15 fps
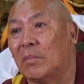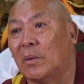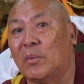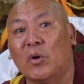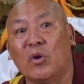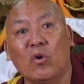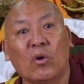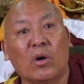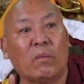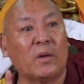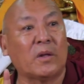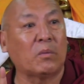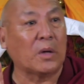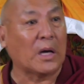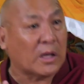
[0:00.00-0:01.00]
Before you are
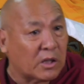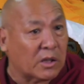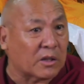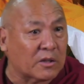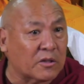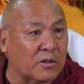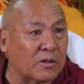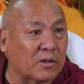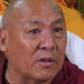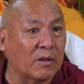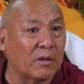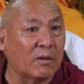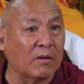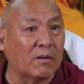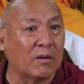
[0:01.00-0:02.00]
with others,
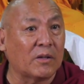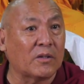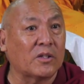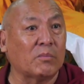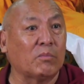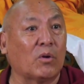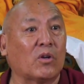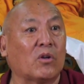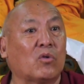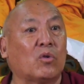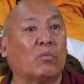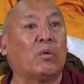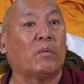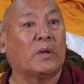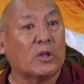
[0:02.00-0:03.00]
it is important
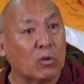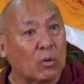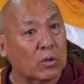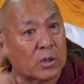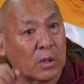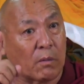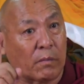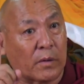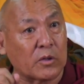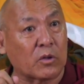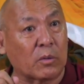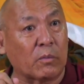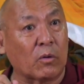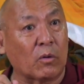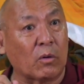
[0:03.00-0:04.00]
to be with yourself first
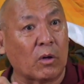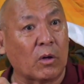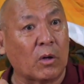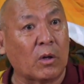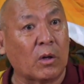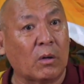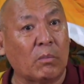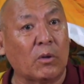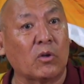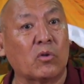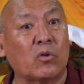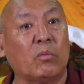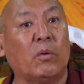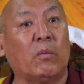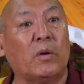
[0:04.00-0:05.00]
of all. Because
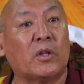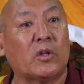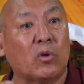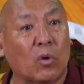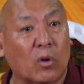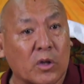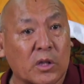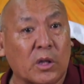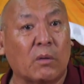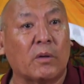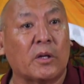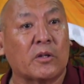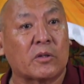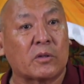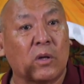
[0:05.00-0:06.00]
to be with yourself
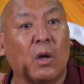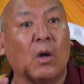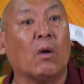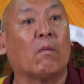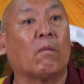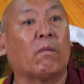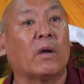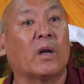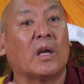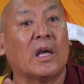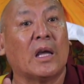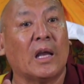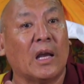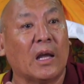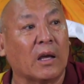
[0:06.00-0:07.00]
is very
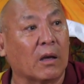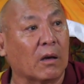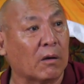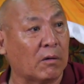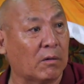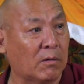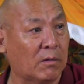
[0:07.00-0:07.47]
healing.